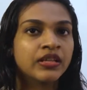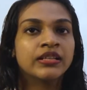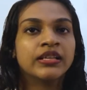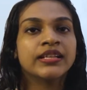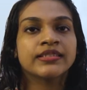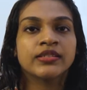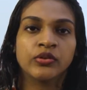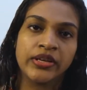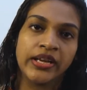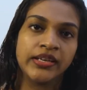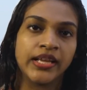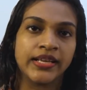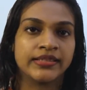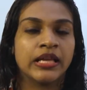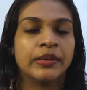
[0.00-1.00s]
Let's look at an
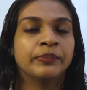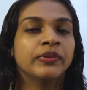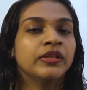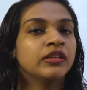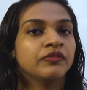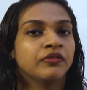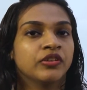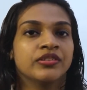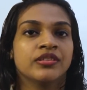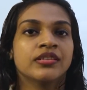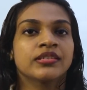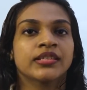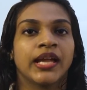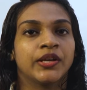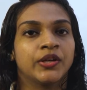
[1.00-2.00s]
example for
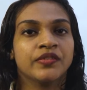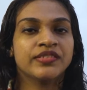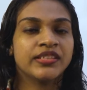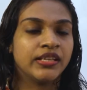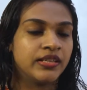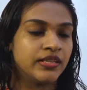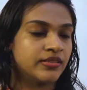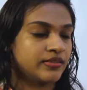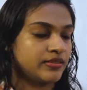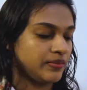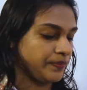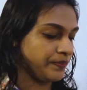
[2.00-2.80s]
this kind of series.